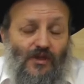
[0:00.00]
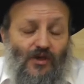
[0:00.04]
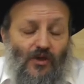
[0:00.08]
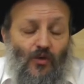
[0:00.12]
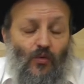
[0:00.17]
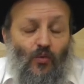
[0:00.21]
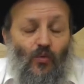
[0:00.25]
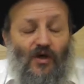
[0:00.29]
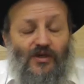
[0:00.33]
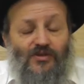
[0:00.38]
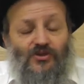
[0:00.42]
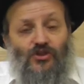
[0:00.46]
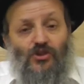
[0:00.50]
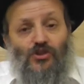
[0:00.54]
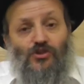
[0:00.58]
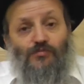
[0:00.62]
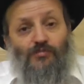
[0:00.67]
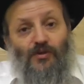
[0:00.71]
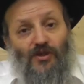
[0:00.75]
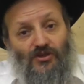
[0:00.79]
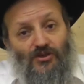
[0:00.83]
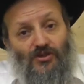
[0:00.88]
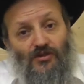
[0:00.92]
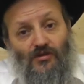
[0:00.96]
And what's so
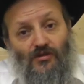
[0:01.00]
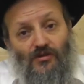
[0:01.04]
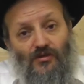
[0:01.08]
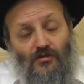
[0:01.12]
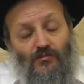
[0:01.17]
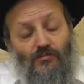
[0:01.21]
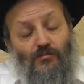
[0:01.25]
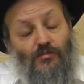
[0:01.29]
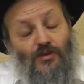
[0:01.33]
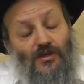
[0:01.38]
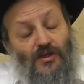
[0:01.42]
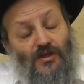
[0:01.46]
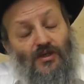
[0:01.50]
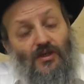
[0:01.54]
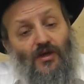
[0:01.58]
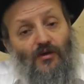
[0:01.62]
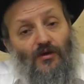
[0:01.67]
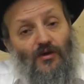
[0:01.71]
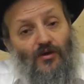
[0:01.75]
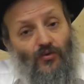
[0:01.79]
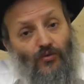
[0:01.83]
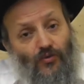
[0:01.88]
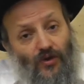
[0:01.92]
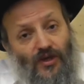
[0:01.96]
special, big, or
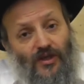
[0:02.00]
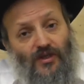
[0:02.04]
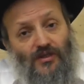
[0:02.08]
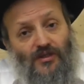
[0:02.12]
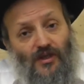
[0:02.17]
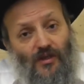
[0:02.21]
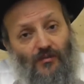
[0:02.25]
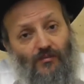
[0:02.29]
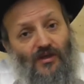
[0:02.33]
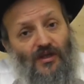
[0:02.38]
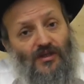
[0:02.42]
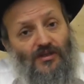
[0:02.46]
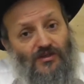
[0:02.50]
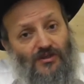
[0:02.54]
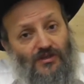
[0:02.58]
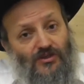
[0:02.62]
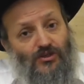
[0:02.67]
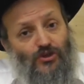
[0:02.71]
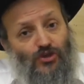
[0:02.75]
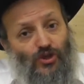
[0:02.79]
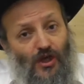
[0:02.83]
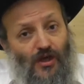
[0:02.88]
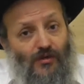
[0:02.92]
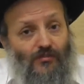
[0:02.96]
great about this
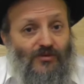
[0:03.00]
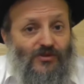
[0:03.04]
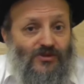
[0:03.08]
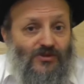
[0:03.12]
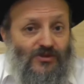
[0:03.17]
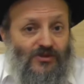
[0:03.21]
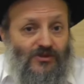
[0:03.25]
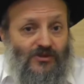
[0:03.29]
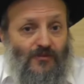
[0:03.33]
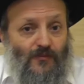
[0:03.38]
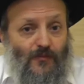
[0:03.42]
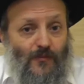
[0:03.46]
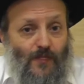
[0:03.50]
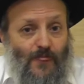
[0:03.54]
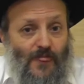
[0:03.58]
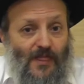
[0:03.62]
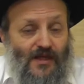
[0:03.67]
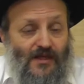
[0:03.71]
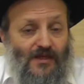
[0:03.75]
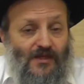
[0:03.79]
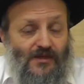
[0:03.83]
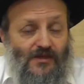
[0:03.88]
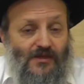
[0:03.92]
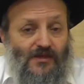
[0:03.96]
Shabbos?
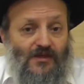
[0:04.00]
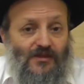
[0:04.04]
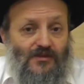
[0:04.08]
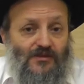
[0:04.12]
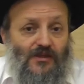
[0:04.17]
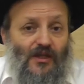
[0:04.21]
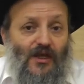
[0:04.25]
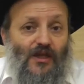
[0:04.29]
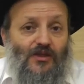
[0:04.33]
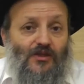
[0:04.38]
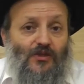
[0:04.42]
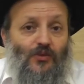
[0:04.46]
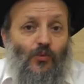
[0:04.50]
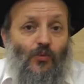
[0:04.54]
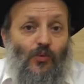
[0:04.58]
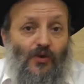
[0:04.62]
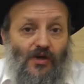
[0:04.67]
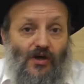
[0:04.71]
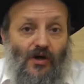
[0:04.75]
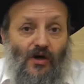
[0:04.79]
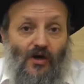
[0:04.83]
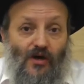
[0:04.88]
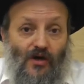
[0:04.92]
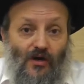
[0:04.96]
That
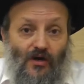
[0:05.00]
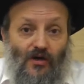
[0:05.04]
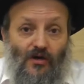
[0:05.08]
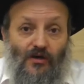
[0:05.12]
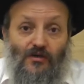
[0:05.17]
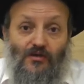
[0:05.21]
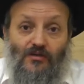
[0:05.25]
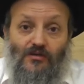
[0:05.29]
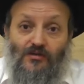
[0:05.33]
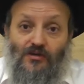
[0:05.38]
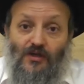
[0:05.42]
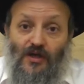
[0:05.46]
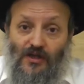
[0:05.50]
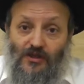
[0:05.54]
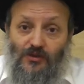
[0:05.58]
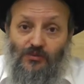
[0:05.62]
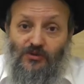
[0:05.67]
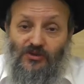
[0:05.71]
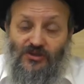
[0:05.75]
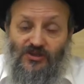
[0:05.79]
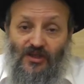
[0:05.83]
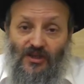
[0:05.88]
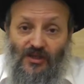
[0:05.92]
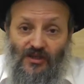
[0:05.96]
we are, as
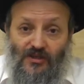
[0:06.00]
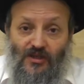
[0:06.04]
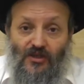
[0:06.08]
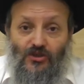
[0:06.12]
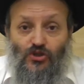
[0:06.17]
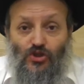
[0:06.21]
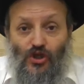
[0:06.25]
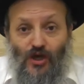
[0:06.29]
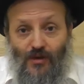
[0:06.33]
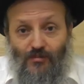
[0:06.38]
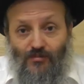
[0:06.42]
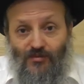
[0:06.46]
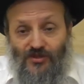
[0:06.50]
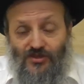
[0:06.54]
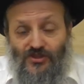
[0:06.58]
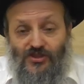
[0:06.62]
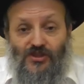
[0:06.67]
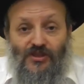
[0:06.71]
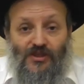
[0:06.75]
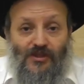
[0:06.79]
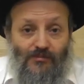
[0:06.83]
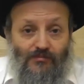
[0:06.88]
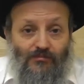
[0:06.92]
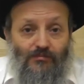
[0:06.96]
we said, a
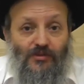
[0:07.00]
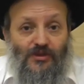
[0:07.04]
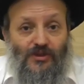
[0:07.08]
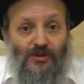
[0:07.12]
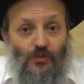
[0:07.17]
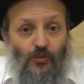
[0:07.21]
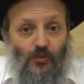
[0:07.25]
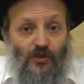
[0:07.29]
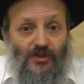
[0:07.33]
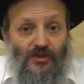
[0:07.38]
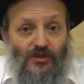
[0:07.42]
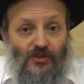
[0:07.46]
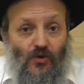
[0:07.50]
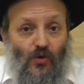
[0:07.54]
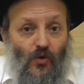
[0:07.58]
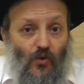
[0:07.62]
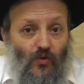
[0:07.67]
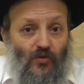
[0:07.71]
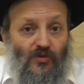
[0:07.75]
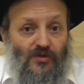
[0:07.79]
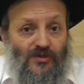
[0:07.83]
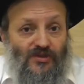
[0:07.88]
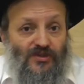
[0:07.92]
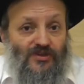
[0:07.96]
Shabbos in between
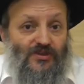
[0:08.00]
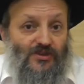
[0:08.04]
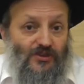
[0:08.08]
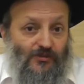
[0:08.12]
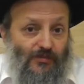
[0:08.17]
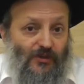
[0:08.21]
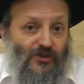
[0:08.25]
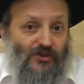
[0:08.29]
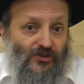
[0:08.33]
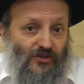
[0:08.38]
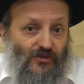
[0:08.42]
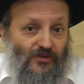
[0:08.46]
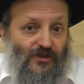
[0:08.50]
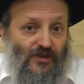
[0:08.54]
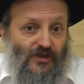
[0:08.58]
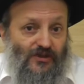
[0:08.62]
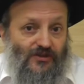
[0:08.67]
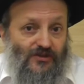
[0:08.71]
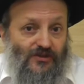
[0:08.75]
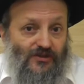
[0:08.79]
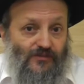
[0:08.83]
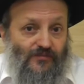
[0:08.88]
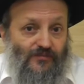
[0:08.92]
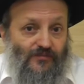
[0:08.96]
all these special
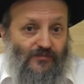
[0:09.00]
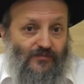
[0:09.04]
days.